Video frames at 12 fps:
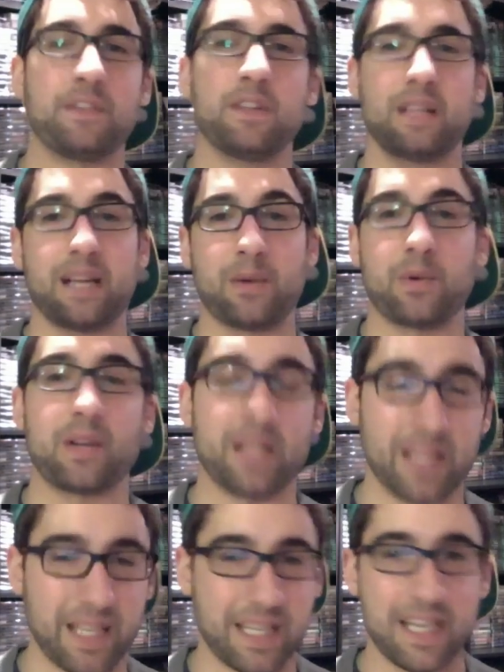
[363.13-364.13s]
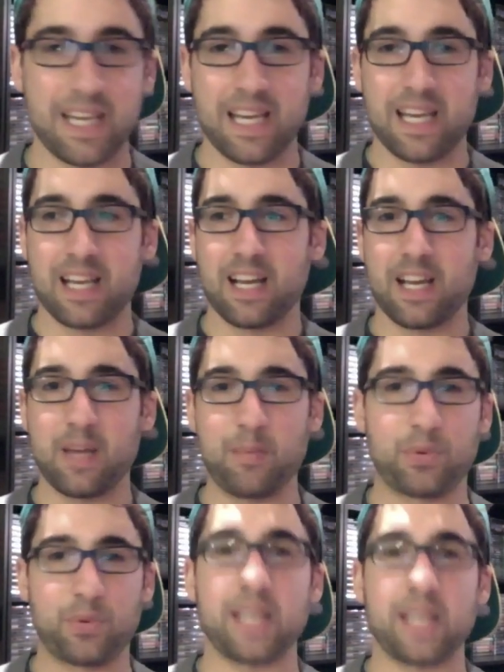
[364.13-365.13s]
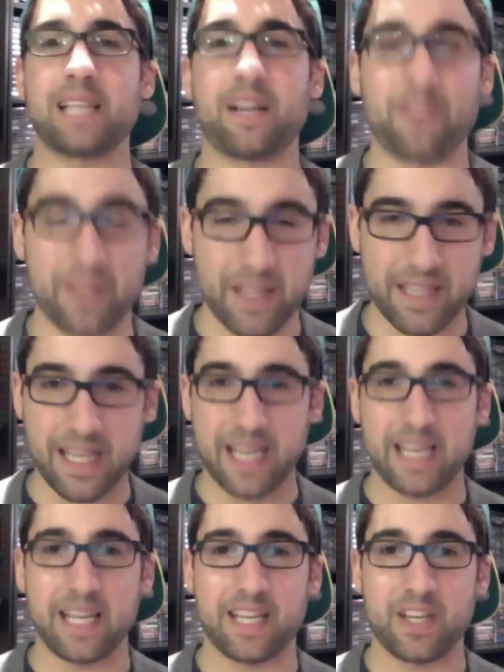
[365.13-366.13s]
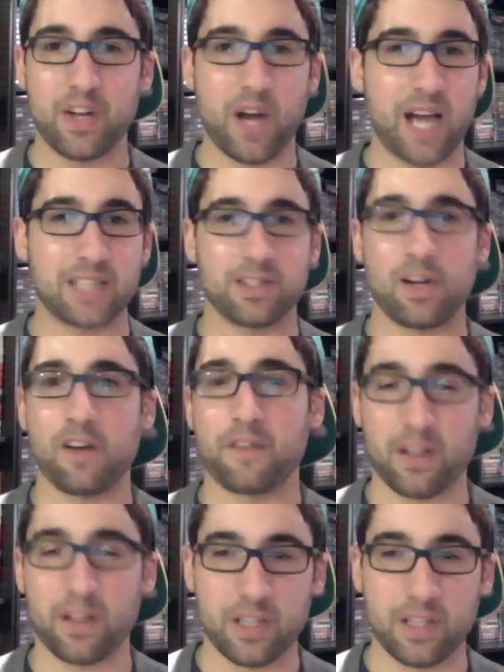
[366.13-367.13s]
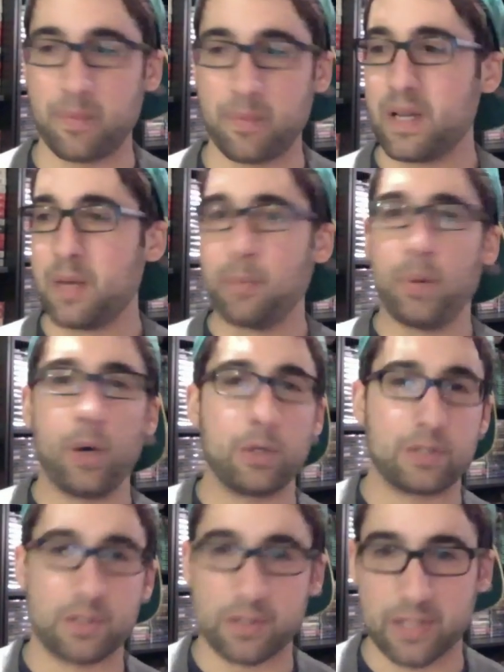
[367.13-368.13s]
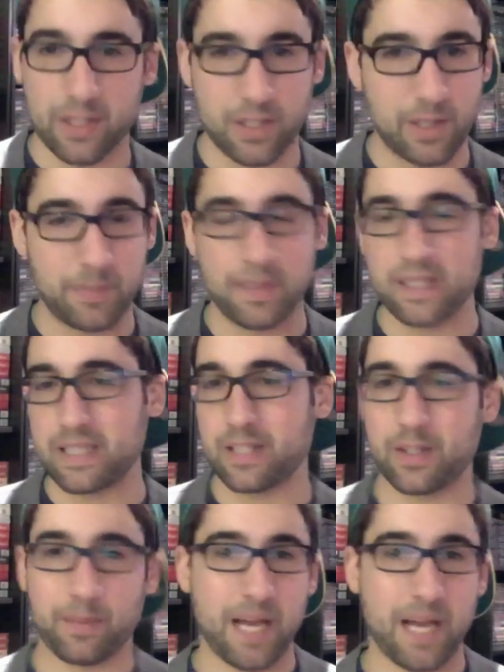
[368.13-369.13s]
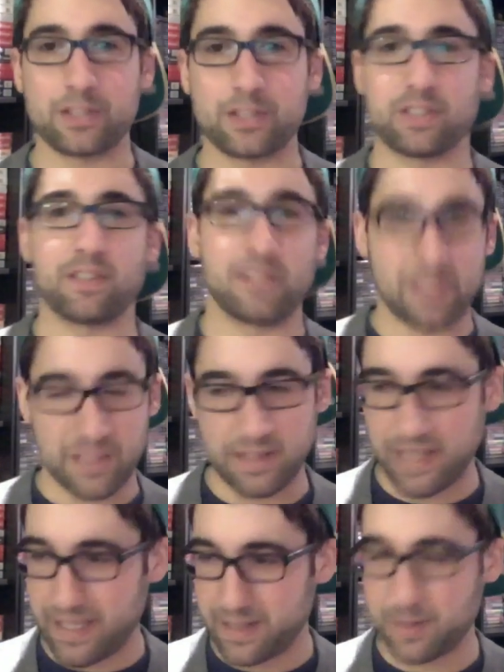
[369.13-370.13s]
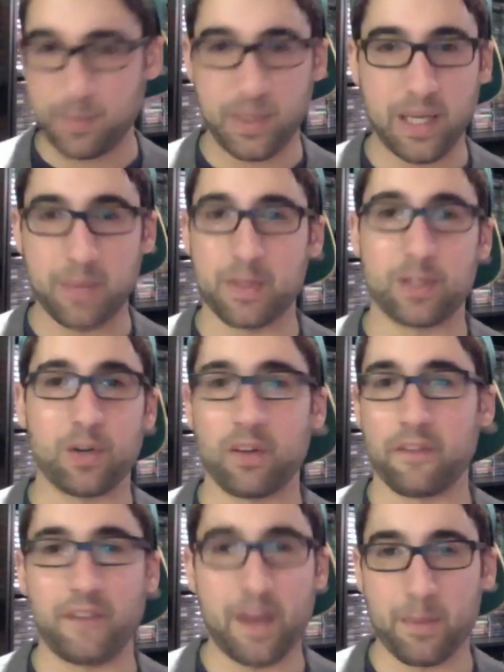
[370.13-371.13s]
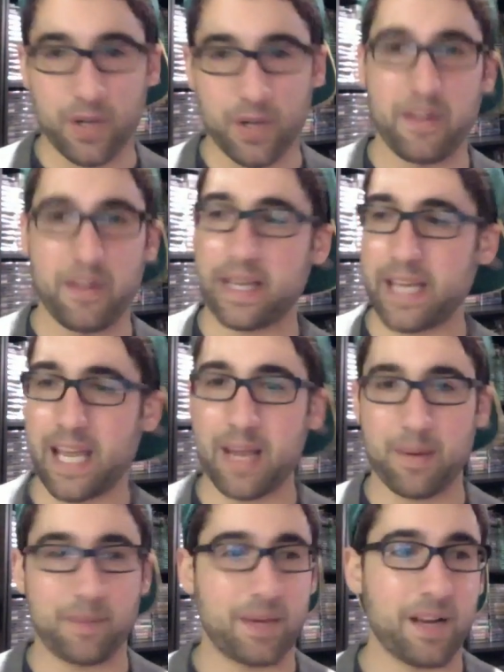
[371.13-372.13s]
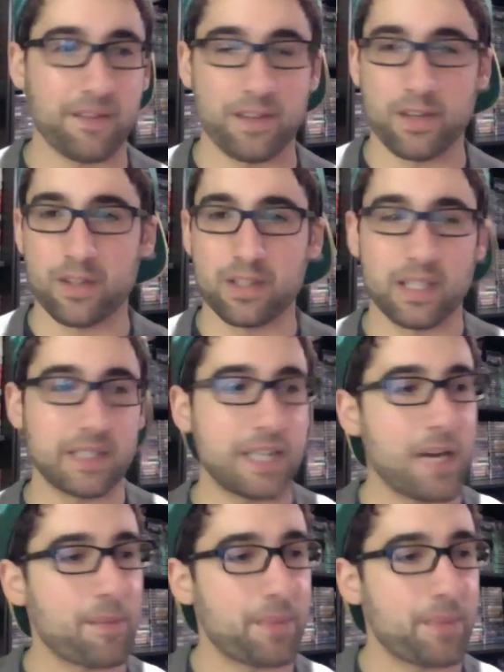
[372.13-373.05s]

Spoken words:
like I want to like embrace everything that it, you know, has to offer. I look up posters, I look up this, I look up that, just to like become the total fanboy of that game. I'm kind of a nerd like that,